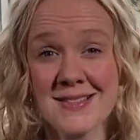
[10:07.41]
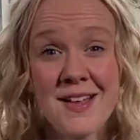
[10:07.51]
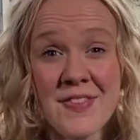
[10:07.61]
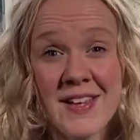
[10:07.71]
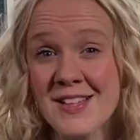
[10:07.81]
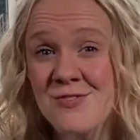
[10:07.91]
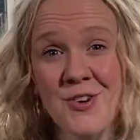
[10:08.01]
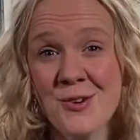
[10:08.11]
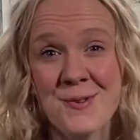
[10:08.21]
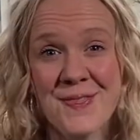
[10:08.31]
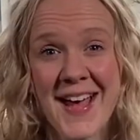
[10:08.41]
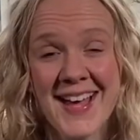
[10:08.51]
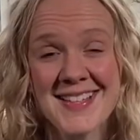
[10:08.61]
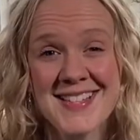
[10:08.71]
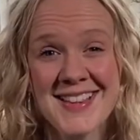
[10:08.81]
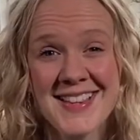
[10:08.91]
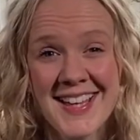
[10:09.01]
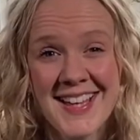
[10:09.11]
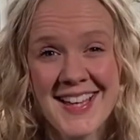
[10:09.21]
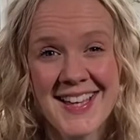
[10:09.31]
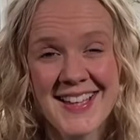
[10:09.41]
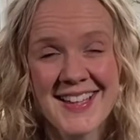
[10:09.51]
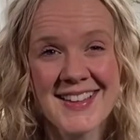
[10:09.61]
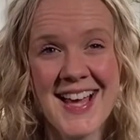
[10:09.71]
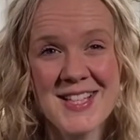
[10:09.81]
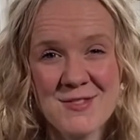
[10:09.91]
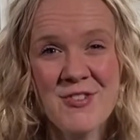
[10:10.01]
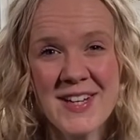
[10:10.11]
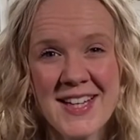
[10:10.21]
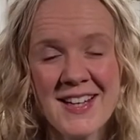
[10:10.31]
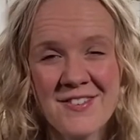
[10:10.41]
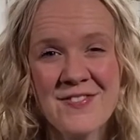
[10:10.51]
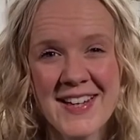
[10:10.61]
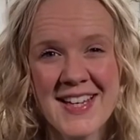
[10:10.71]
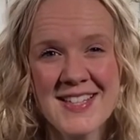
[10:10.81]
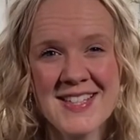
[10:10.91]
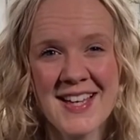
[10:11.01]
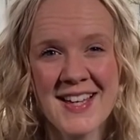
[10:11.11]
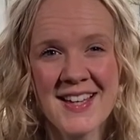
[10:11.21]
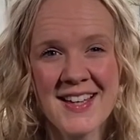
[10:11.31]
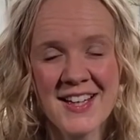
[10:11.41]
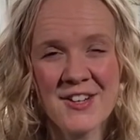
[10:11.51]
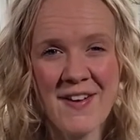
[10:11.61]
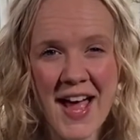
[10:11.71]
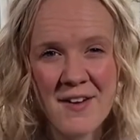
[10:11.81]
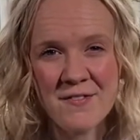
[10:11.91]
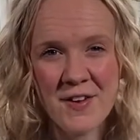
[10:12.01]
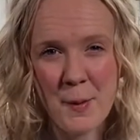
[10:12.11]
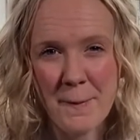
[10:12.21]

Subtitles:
Nothing is wrong with that, and that's really lovely to kind of have